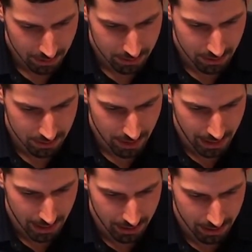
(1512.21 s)
let's just
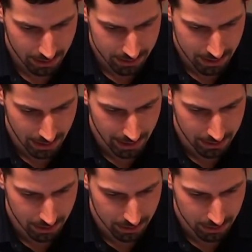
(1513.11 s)
add, let's not add
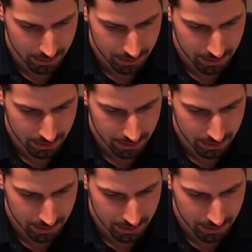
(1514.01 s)
those.